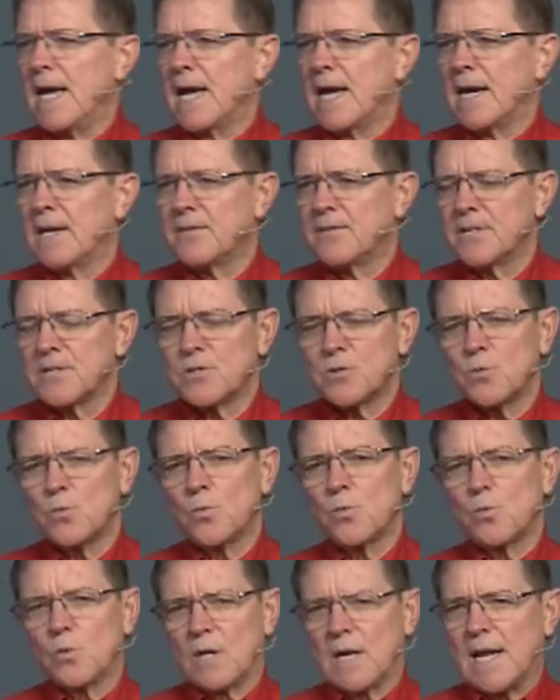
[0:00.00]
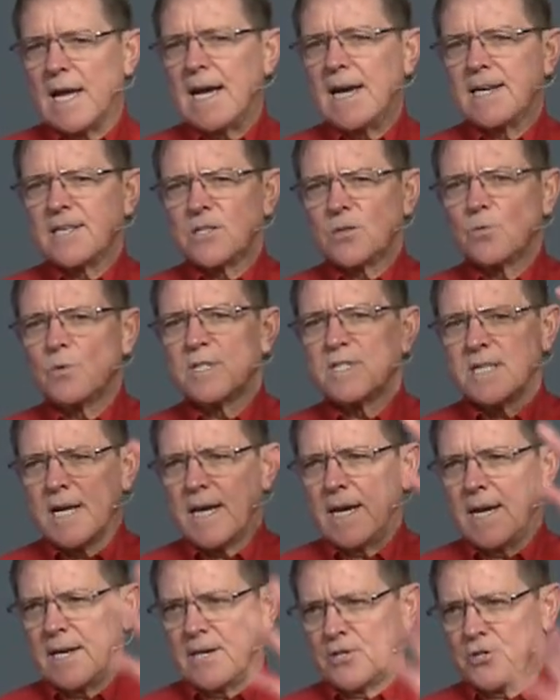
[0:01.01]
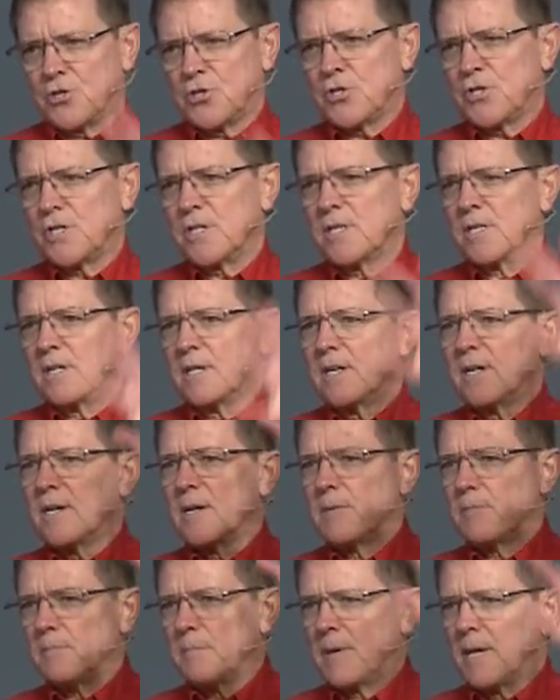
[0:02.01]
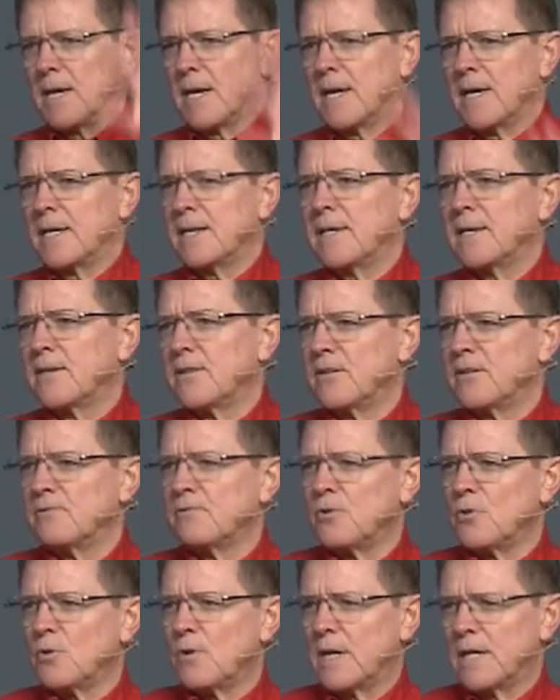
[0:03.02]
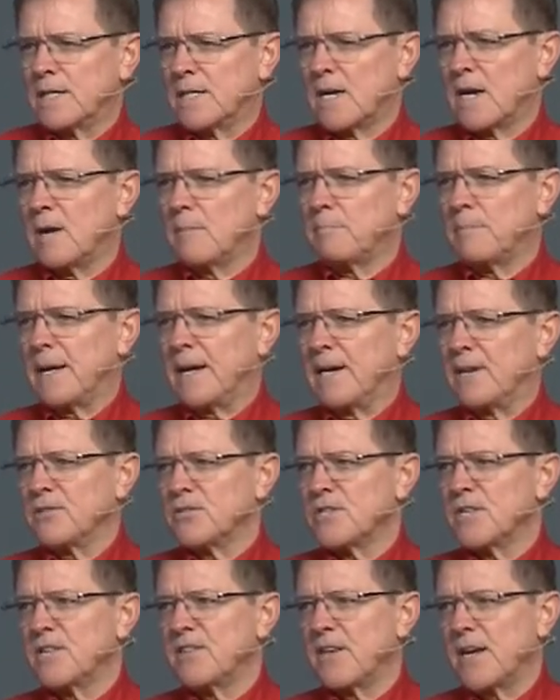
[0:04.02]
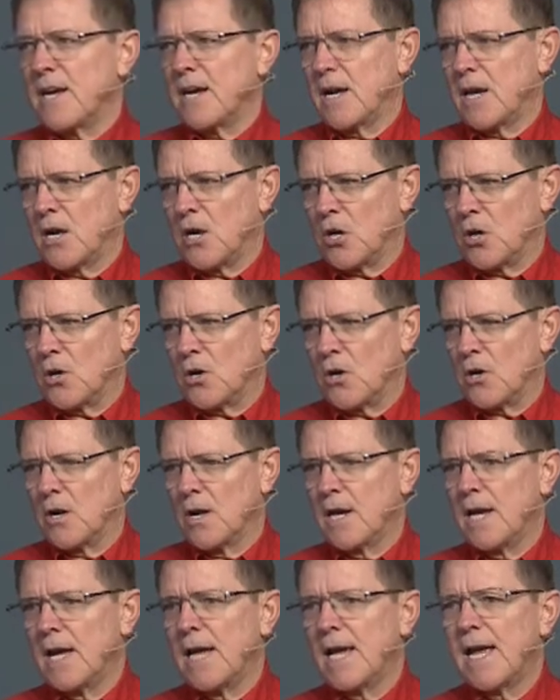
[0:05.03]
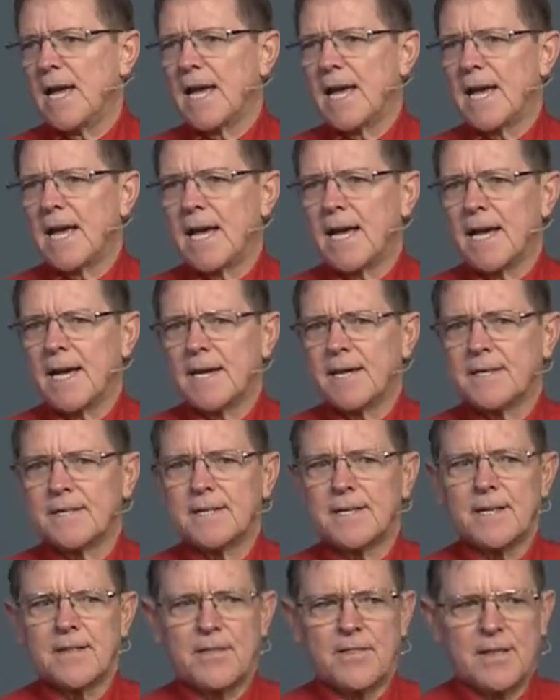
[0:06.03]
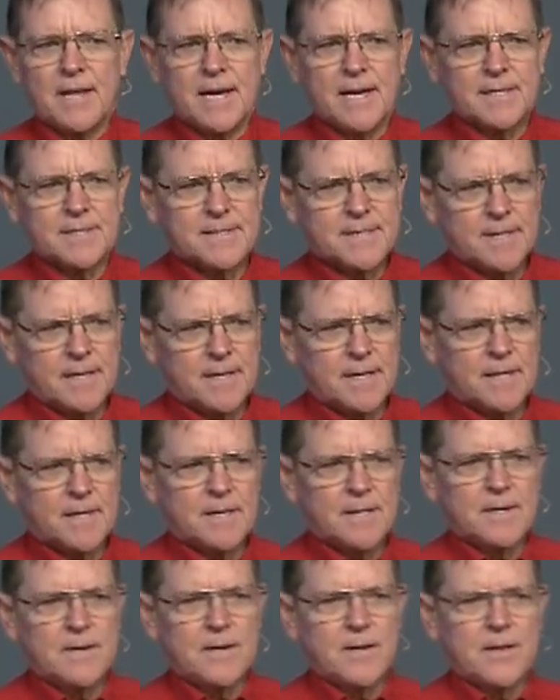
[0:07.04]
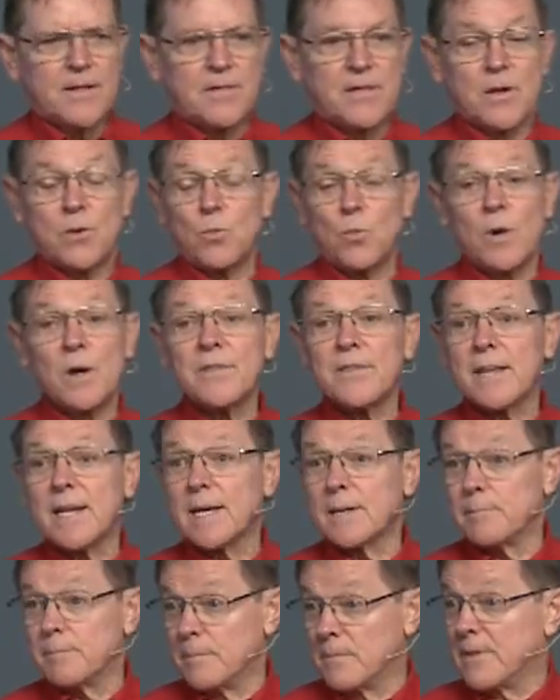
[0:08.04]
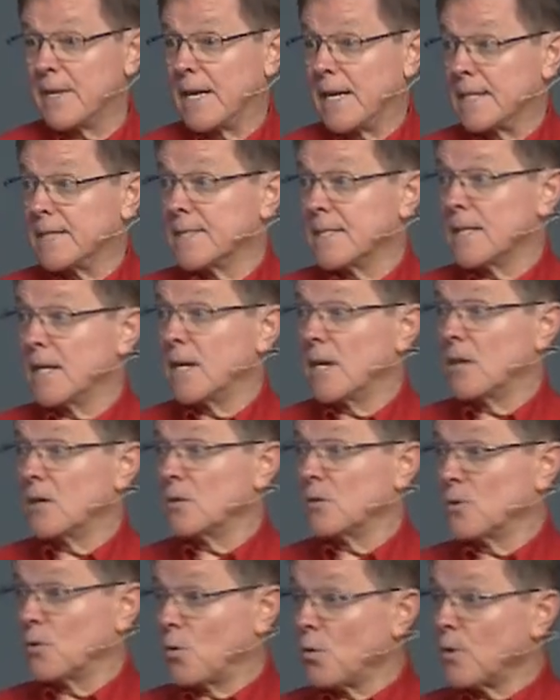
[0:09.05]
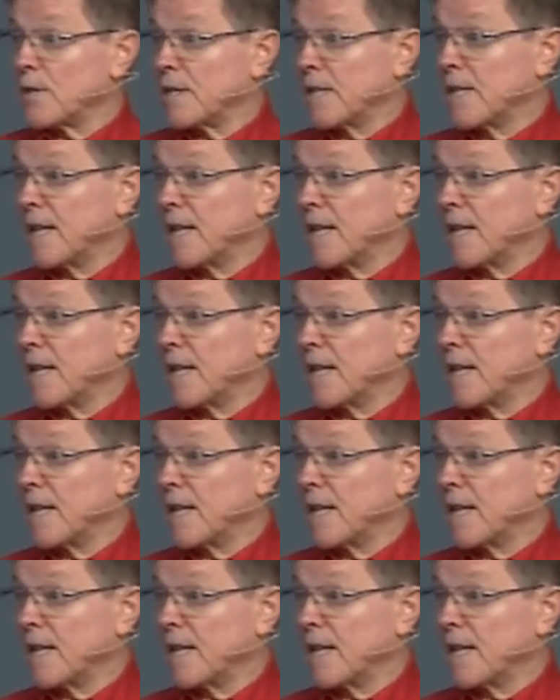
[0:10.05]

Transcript: and this glass was etched by the fluoride compounds in the air, and that uh, they won that that uh, court